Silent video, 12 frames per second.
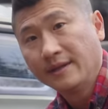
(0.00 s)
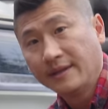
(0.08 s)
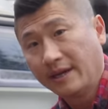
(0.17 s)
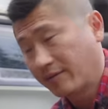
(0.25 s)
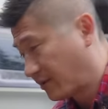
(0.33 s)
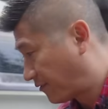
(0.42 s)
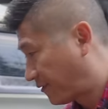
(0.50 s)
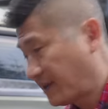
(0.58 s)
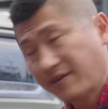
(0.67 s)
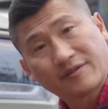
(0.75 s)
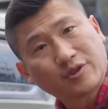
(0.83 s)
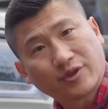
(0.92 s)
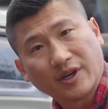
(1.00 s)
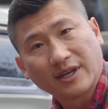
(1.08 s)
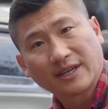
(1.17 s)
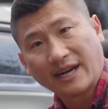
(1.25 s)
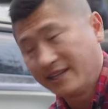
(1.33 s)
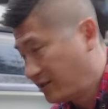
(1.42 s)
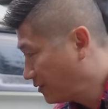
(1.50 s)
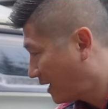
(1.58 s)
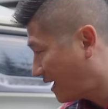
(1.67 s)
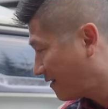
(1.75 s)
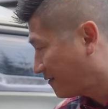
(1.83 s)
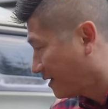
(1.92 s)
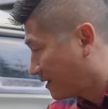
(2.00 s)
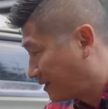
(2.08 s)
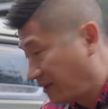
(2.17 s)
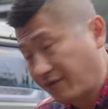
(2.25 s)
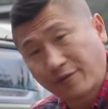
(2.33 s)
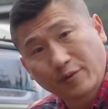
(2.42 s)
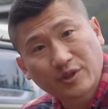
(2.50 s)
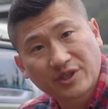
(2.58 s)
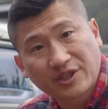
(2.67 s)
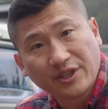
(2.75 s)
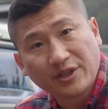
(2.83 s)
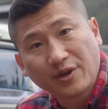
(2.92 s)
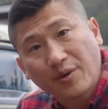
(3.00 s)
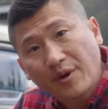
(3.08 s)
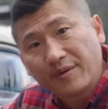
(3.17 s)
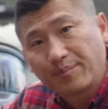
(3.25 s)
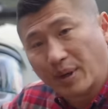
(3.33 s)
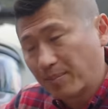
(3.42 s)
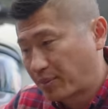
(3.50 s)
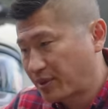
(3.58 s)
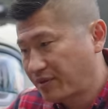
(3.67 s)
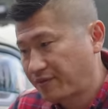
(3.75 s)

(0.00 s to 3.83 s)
Now, on the front of the truck, I do have the full steel bumper